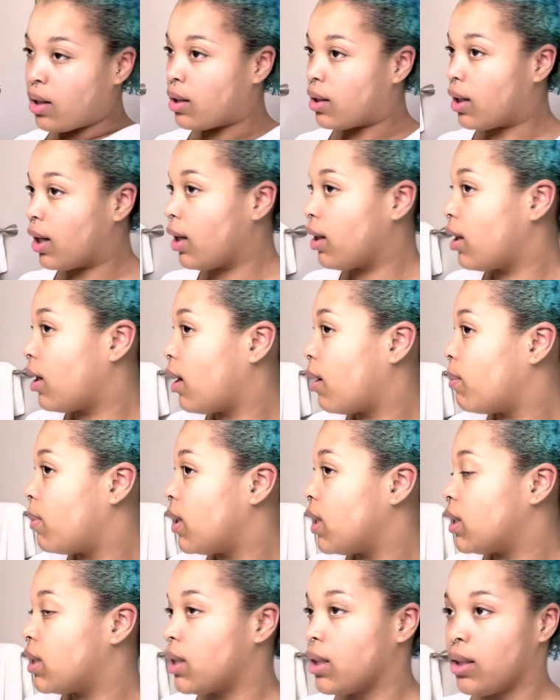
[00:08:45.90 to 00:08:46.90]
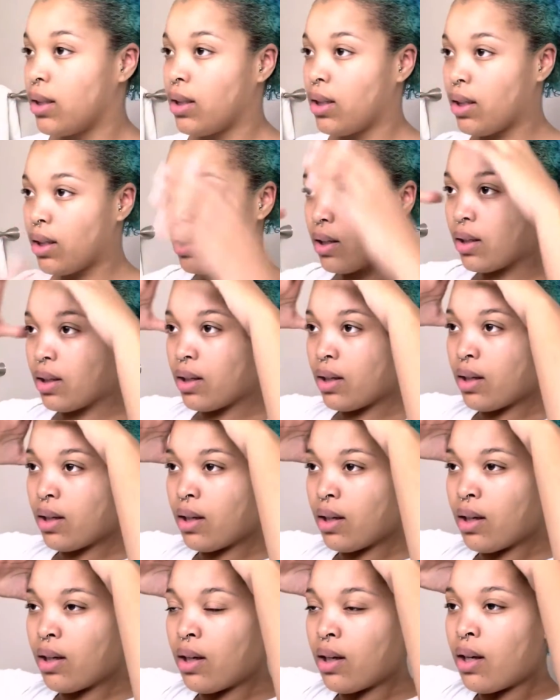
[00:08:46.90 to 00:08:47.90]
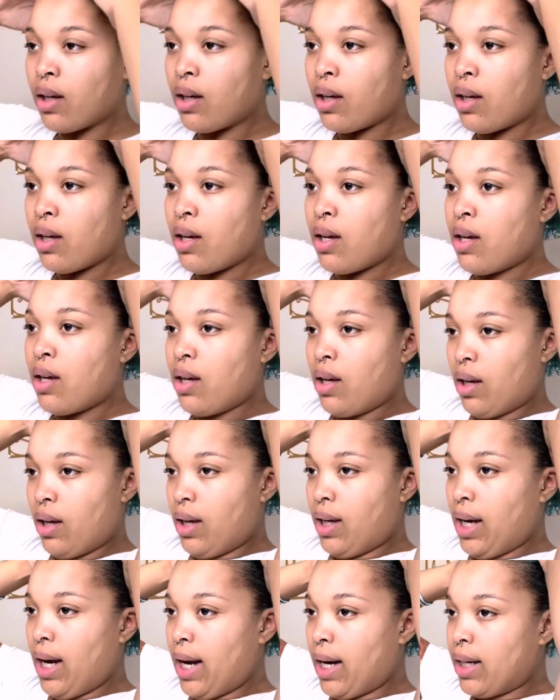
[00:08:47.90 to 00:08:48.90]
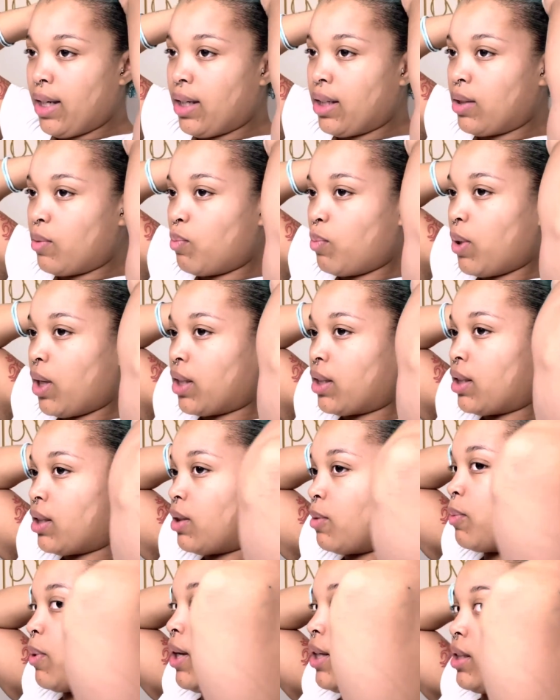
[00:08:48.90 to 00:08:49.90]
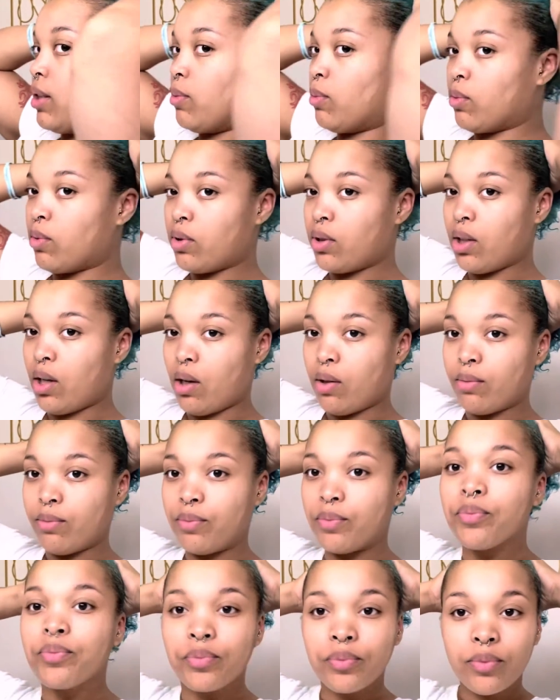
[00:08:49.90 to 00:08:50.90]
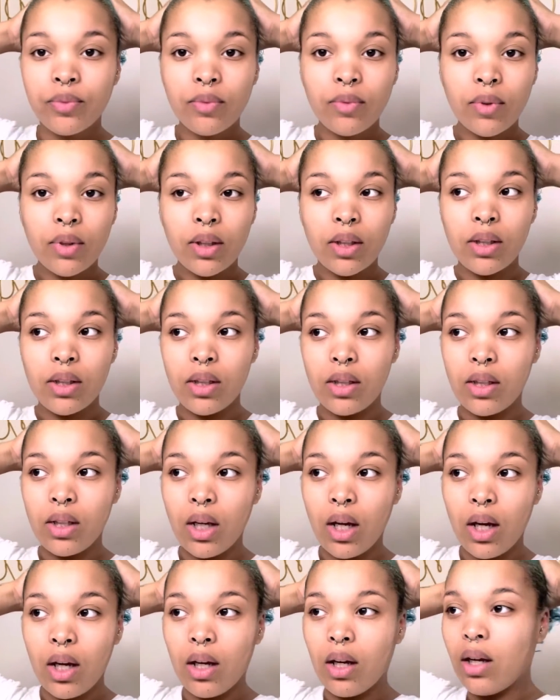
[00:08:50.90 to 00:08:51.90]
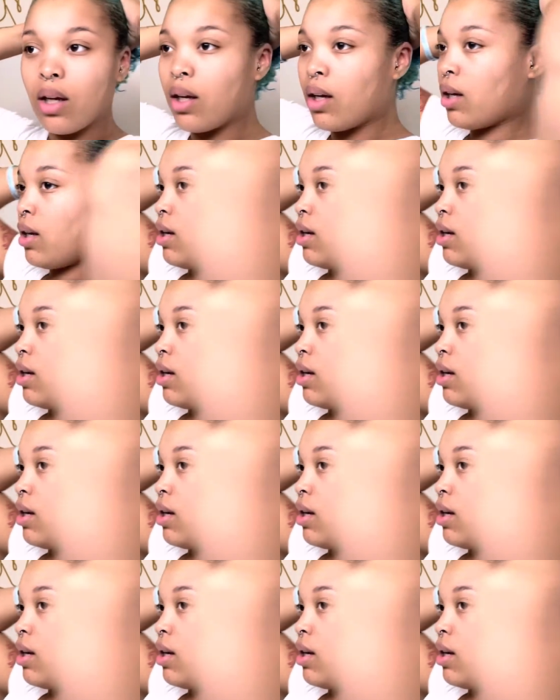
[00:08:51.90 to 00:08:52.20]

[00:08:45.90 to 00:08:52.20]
Now that I basically got it as best as possible. So, this is it.